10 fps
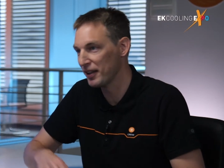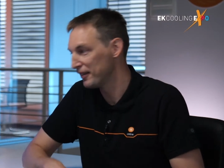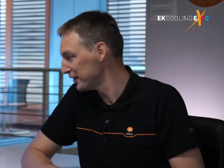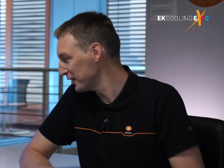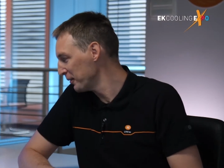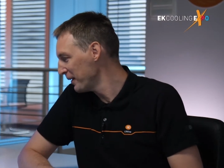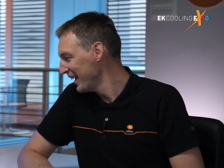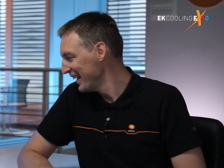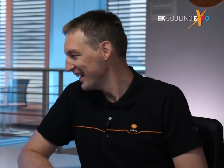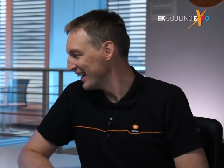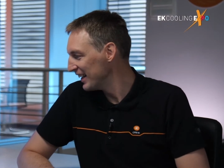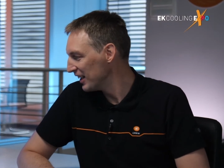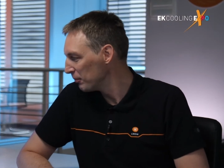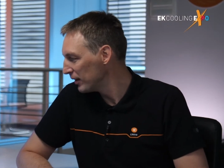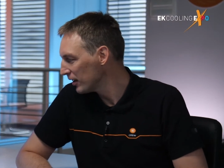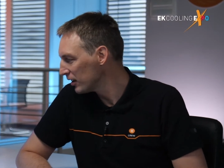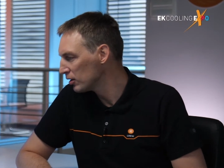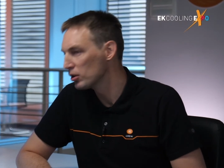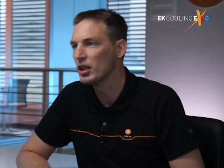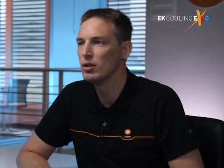So basically,
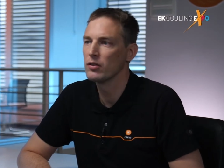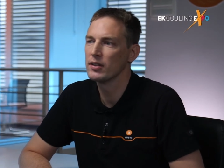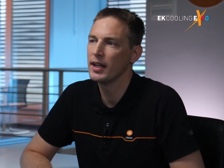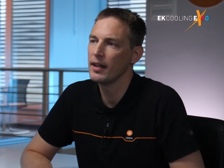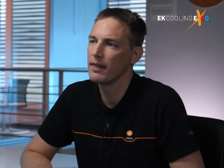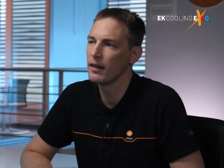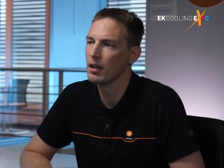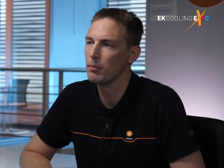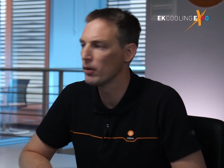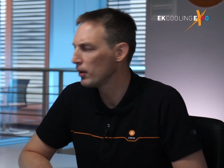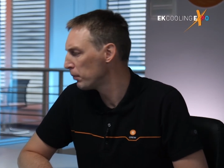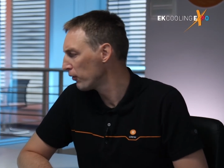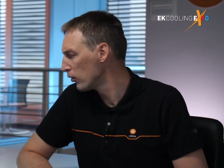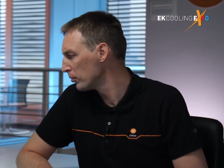can you say anything about the performance